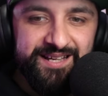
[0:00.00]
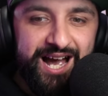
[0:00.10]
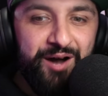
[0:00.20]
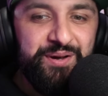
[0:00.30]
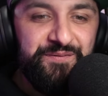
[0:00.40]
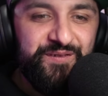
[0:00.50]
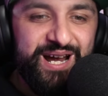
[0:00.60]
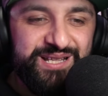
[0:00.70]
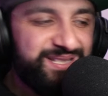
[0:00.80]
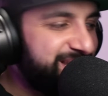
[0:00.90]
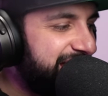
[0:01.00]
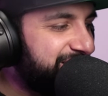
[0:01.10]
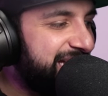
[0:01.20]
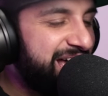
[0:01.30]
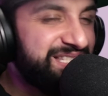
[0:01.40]
are we friends now,
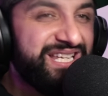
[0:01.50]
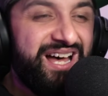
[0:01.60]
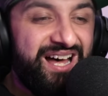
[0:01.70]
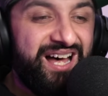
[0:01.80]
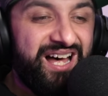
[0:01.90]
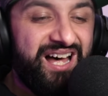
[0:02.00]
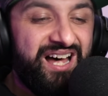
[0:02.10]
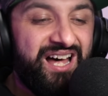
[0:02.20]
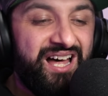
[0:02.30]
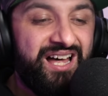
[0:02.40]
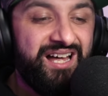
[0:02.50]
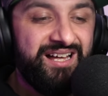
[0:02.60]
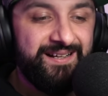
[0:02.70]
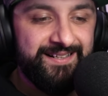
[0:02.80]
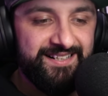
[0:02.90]
guys? Uh,
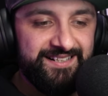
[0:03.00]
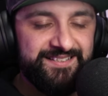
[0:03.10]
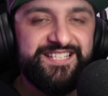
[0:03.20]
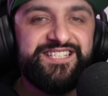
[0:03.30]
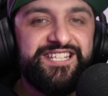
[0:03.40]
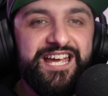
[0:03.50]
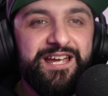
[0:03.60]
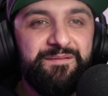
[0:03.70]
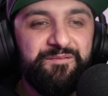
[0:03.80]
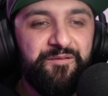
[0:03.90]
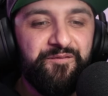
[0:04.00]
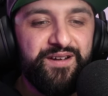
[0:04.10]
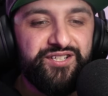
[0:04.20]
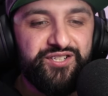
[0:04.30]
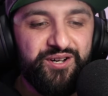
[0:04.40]
the same
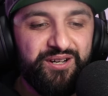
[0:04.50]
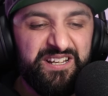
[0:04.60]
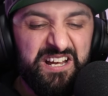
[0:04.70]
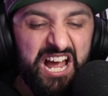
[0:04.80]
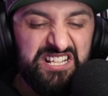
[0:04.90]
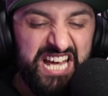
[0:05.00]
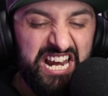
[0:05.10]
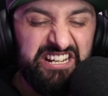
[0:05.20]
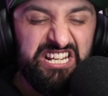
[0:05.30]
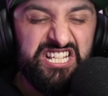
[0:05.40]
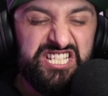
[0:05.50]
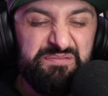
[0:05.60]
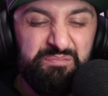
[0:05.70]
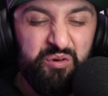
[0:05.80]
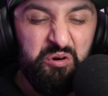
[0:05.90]
vitriolic, talentless,
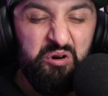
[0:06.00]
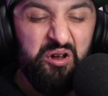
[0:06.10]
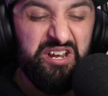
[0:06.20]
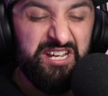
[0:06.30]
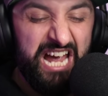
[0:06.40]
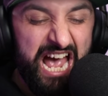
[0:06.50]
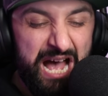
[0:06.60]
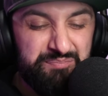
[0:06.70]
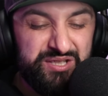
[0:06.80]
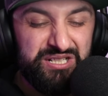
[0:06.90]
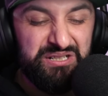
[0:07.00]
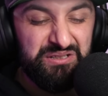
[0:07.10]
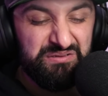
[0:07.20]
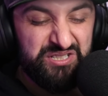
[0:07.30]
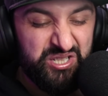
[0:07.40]
moronic,
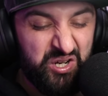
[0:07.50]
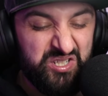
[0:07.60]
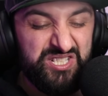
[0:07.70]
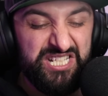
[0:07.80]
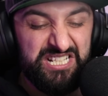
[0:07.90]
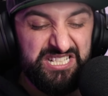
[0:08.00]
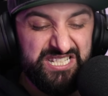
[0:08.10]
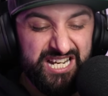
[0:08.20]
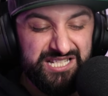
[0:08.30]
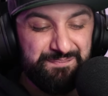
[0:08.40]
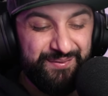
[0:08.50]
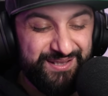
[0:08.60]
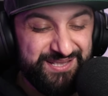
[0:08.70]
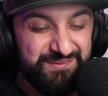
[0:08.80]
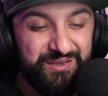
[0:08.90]
absolute toxic
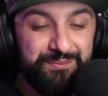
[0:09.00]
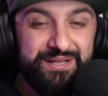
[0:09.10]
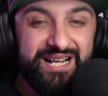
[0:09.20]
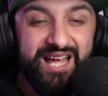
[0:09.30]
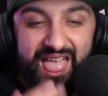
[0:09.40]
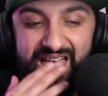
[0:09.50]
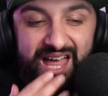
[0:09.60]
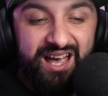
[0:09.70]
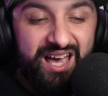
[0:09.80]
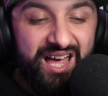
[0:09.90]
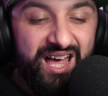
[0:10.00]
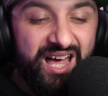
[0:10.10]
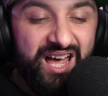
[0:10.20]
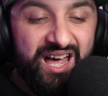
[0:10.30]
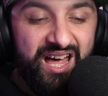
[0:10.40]
despots will be like.
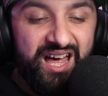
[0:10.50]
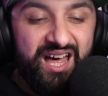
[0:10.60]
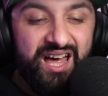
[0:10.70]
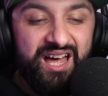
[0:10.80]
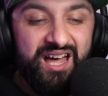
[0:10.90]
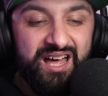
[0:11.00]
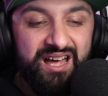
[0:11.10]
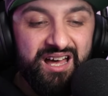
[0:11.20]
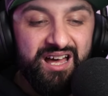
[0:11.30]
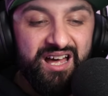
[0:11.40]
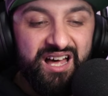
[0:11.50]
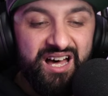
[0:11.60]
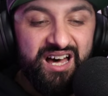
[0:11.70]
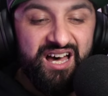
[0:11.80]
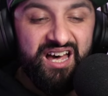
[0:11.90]
Uh,
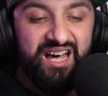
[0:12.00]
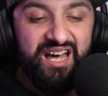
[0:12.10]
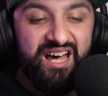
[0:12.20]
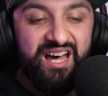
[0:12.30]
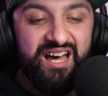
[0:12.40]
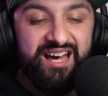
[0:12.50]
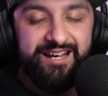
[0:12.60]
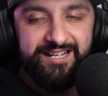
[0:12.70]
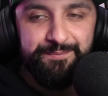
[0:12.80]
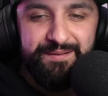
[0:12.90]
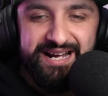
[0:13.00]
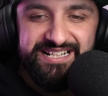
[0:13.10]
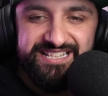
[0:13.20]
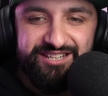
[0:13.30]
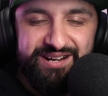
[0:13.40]
uh, in
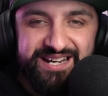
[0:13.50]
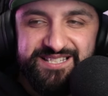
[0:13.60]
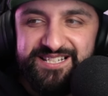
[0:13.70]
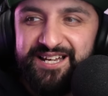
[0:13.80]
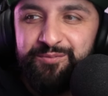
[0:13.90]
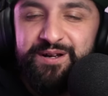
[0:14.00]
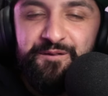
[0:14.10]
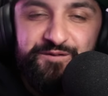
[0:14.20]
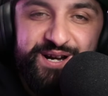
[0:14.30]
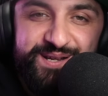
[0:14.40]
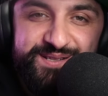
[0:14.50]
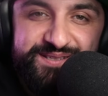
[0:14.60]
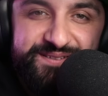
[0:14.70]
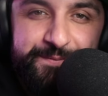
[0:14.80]
my threads, like we are friends